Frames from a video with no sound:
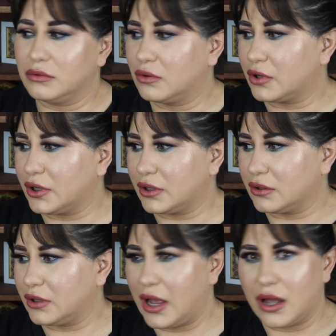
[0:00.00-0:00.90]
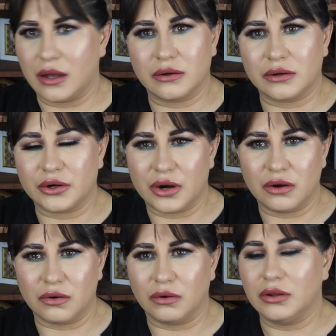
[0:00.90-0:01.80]
or yeah, her
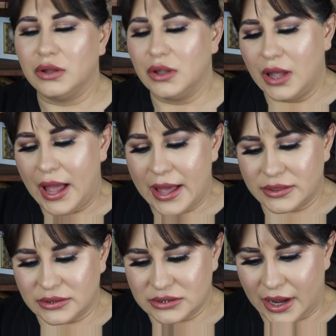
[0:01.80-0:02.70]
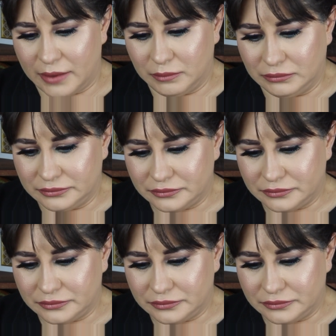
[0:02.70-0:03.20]
uncle at the time.